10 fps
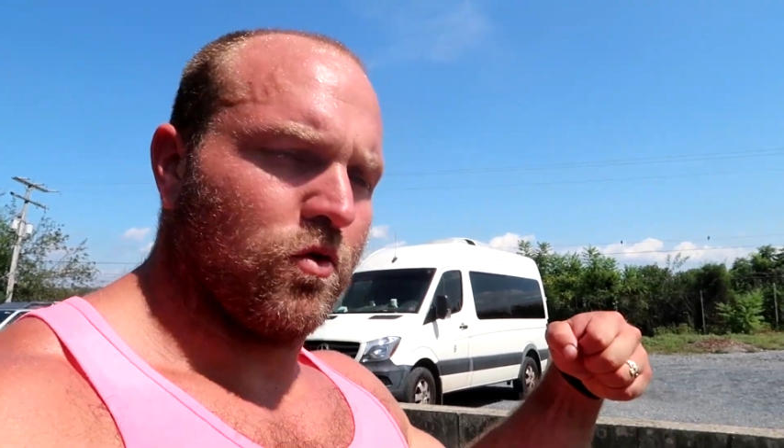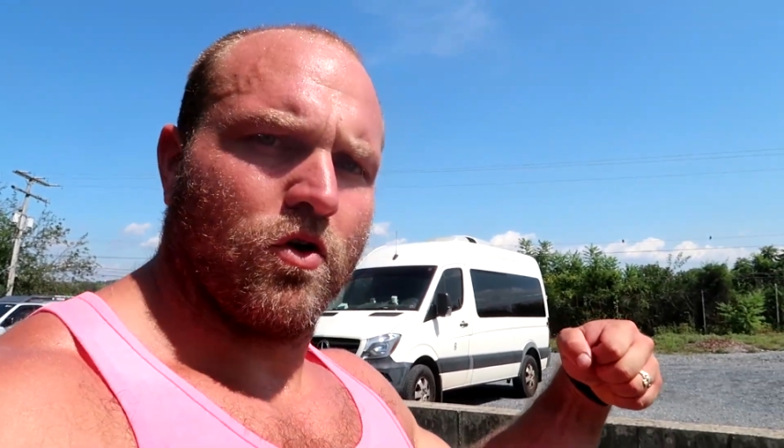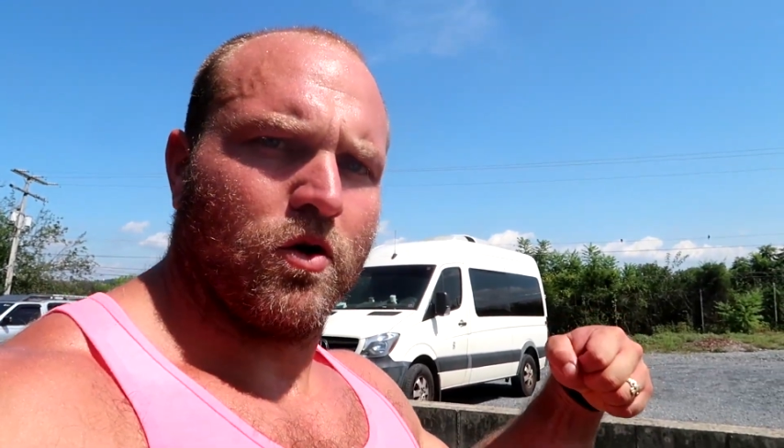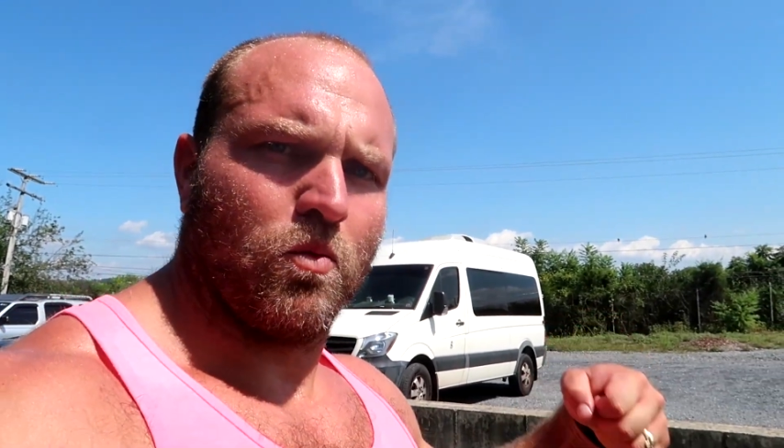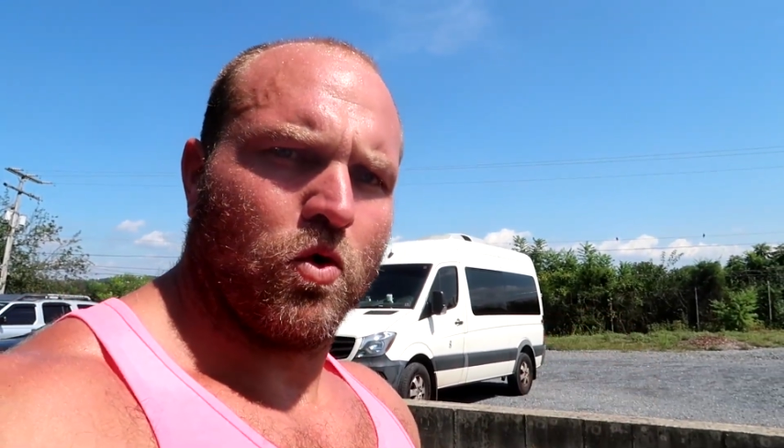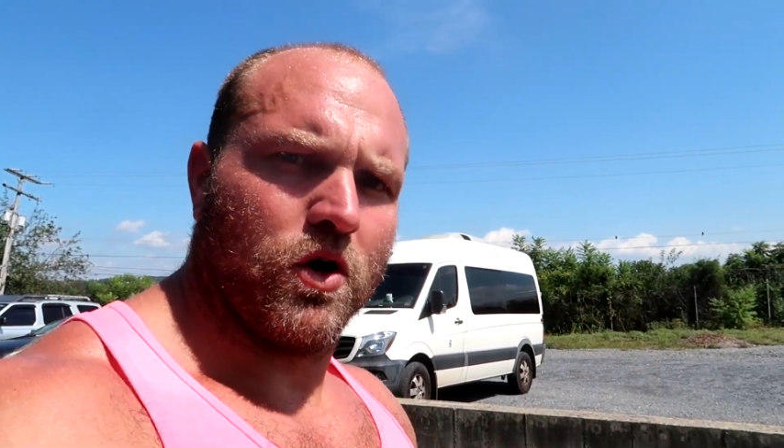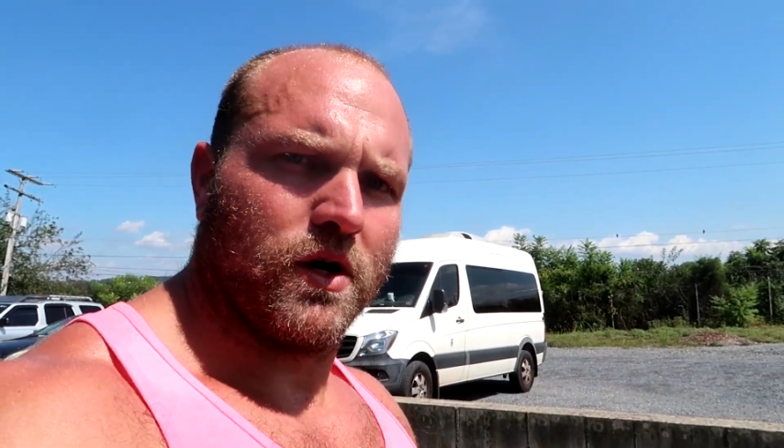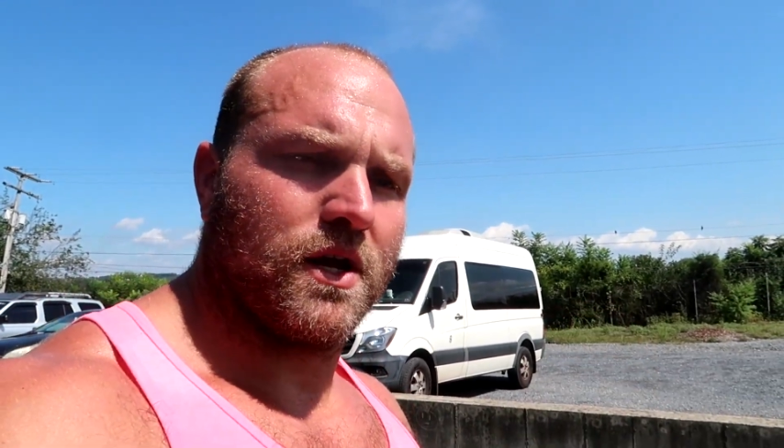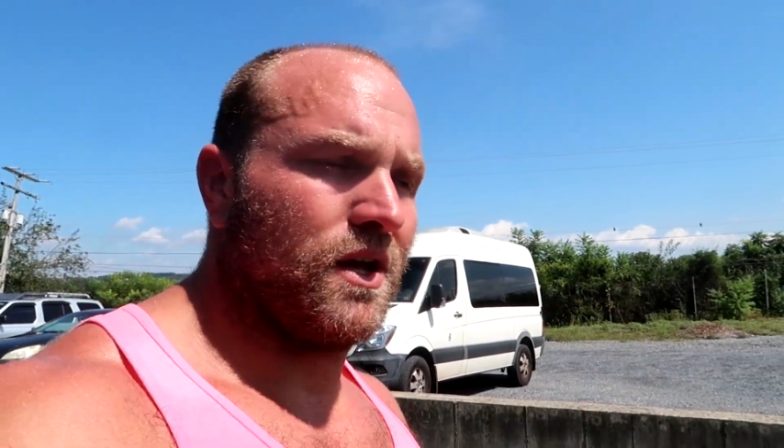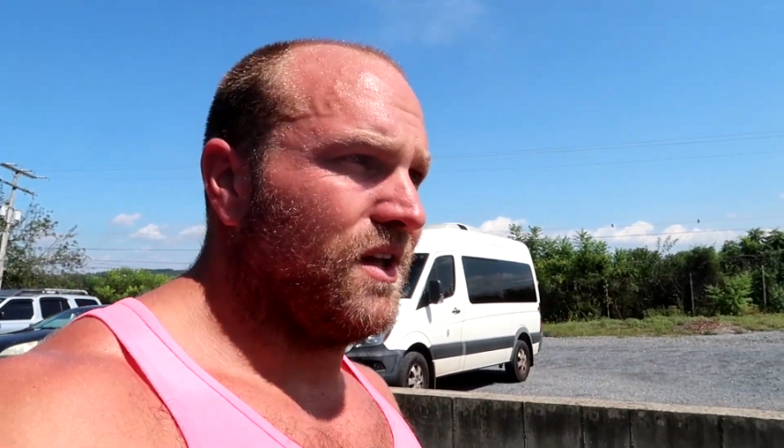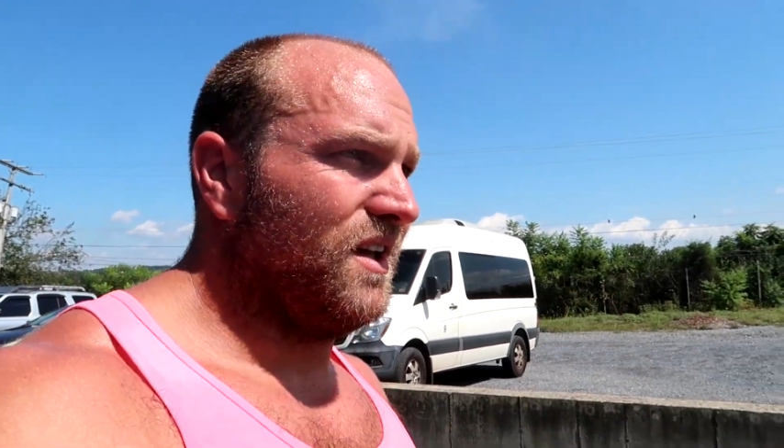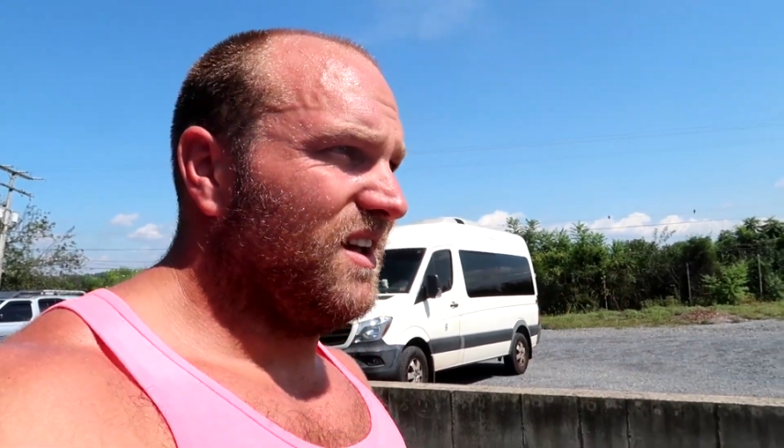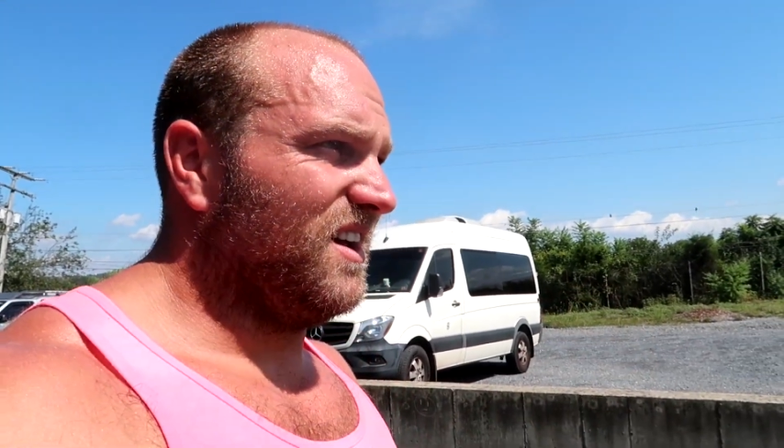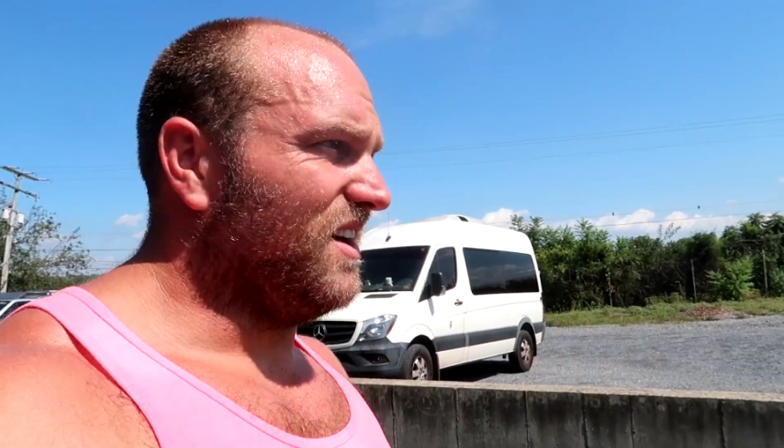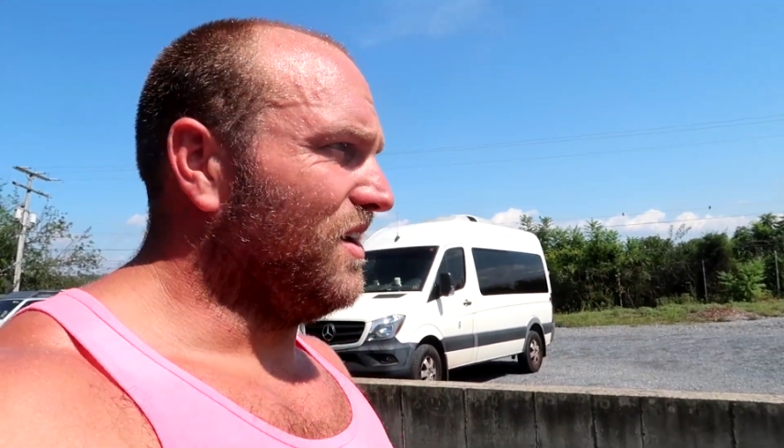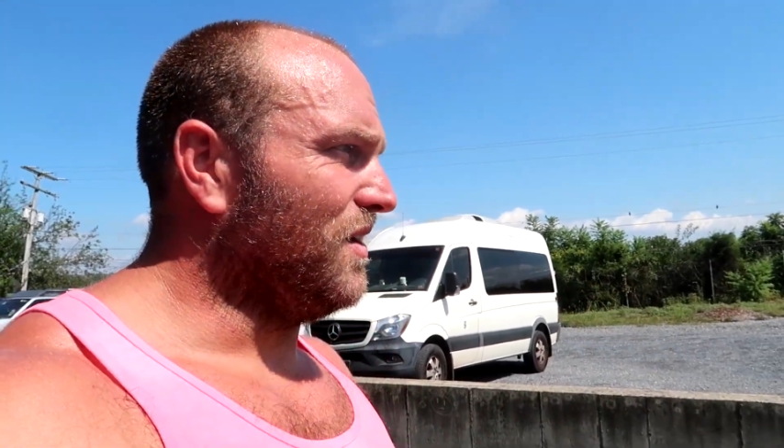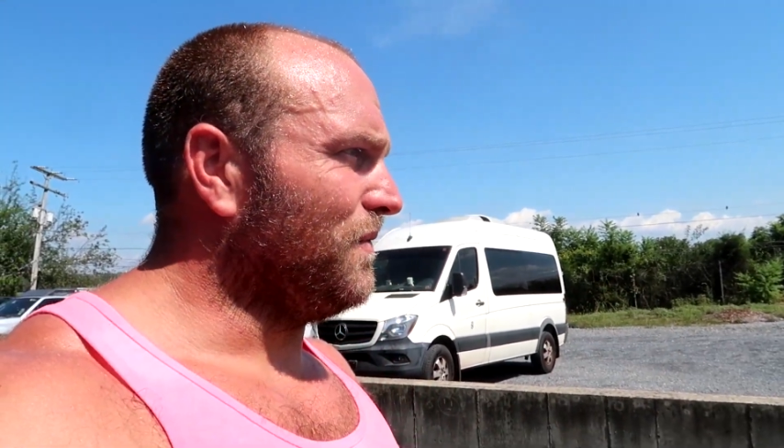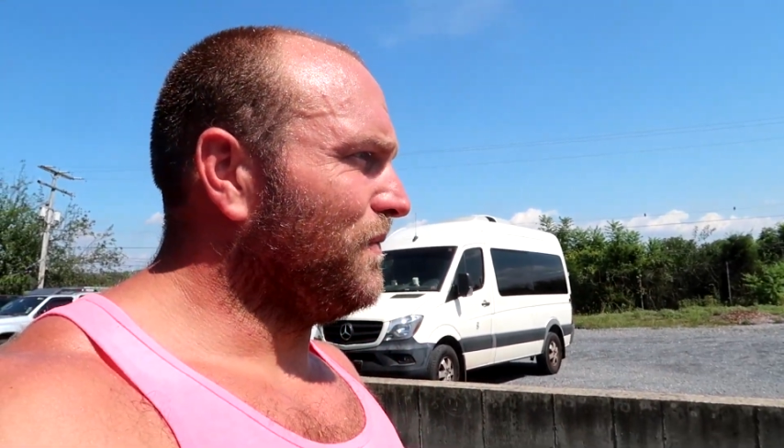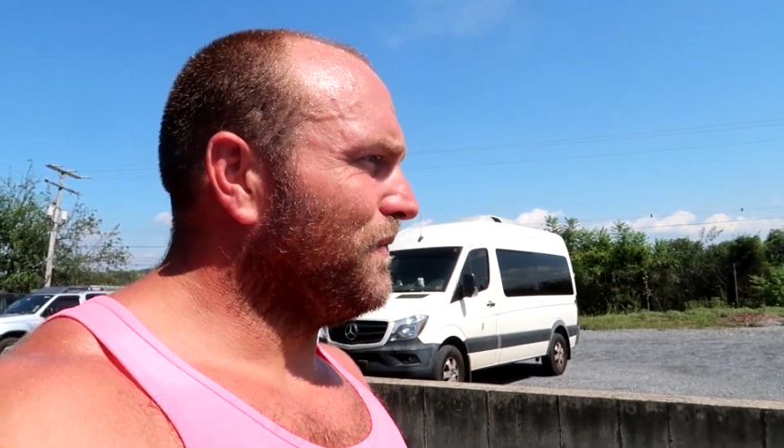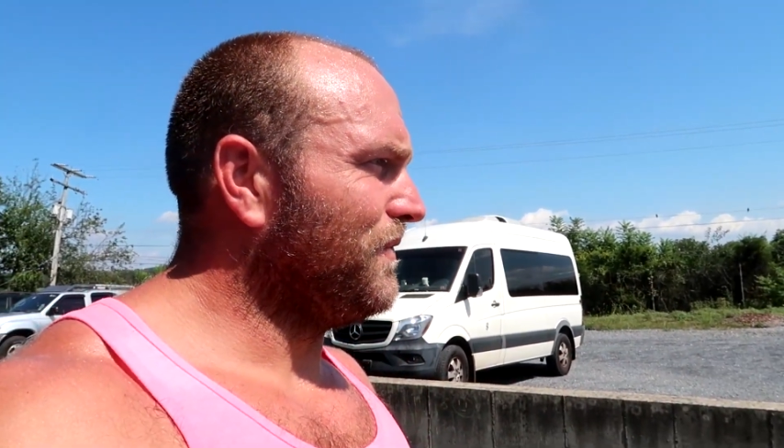forearm work. Um,